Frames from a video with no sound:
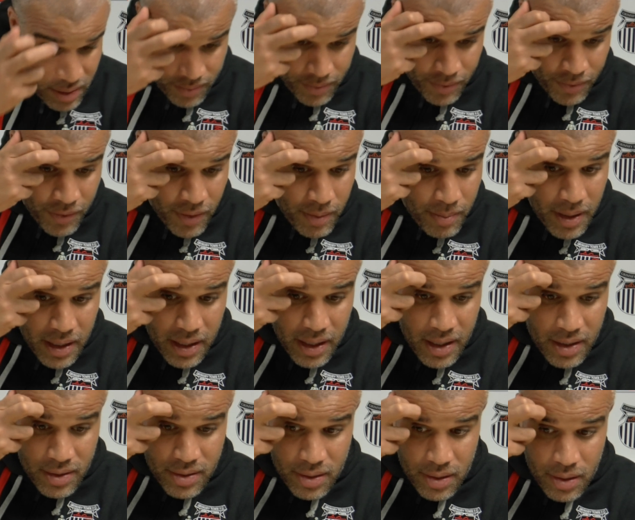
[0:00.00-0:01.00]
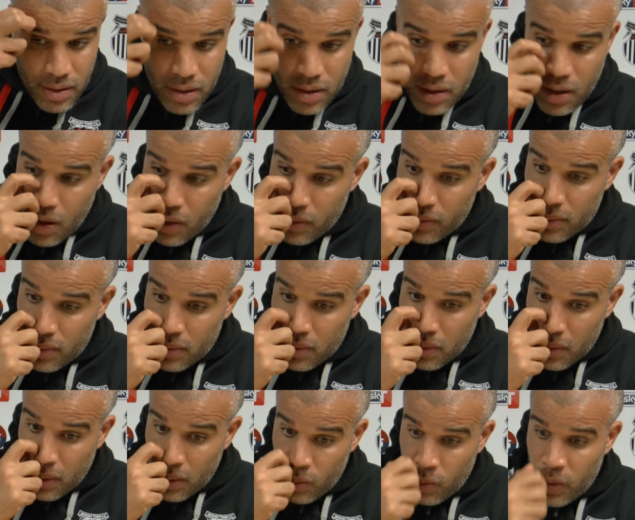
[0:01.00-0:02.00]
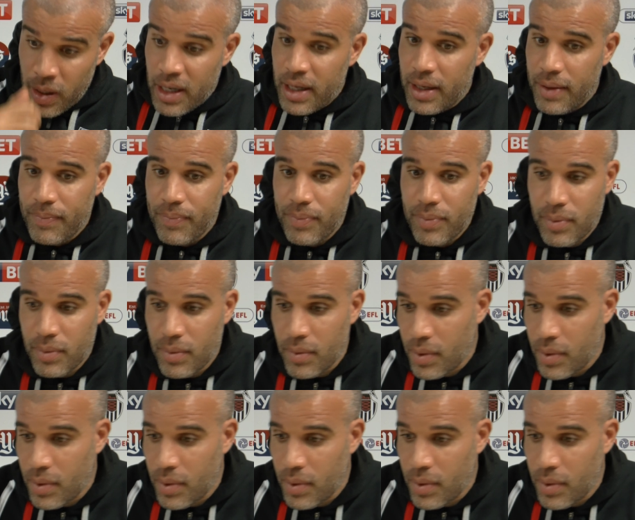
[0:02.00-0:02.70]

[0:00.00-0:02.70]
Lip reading: For me, is will it?